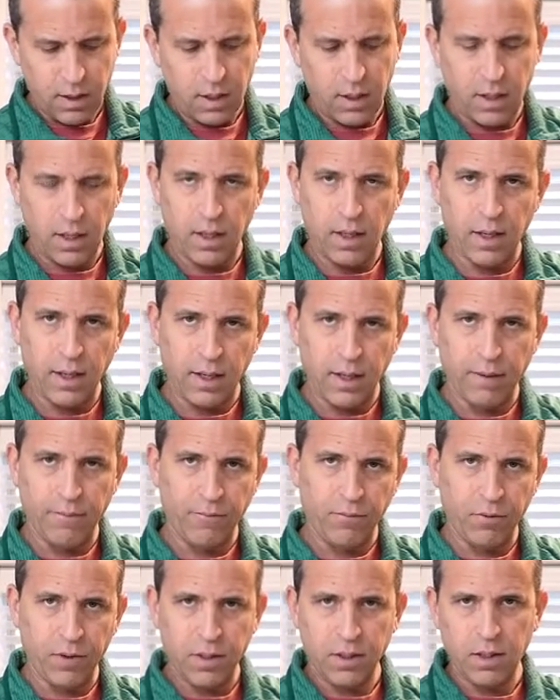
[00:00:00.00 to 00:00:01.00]
uh, up
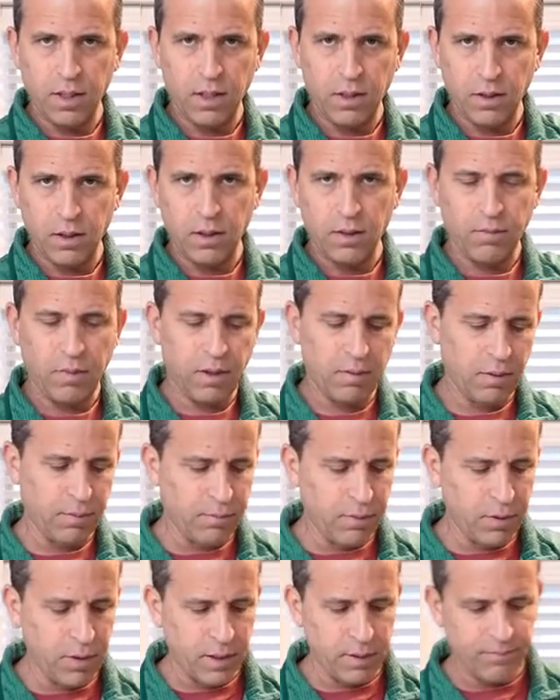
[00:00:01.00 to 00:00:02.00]
front that you could maybe
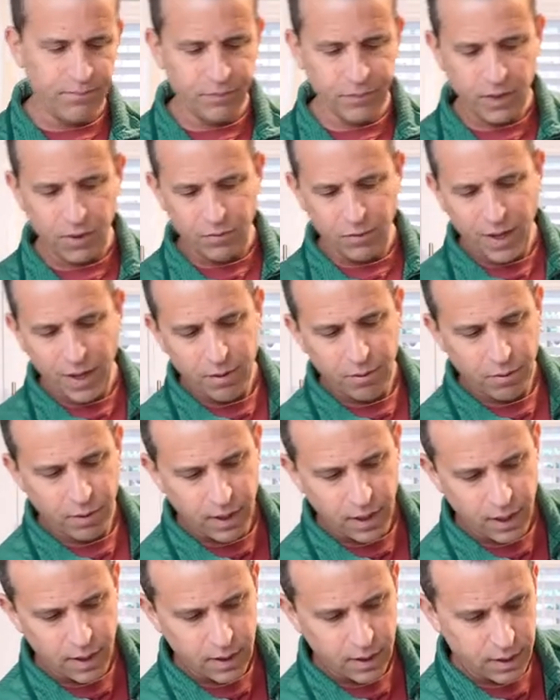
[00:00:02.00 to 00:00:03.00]
put rather
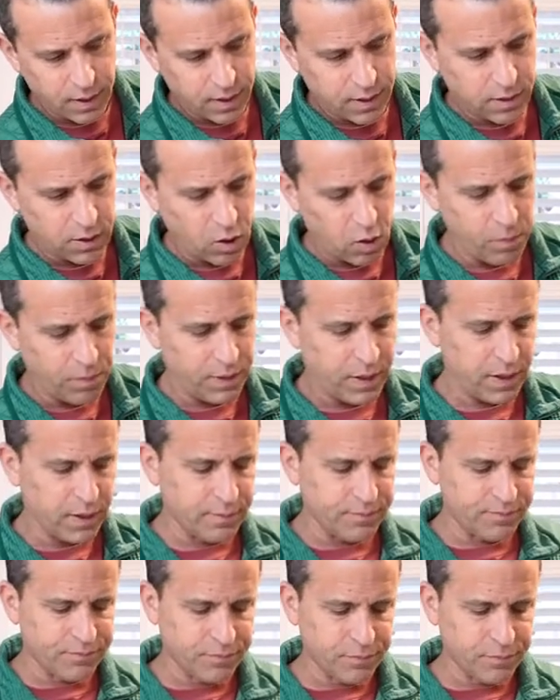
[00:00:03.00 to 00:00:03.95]
than this opening.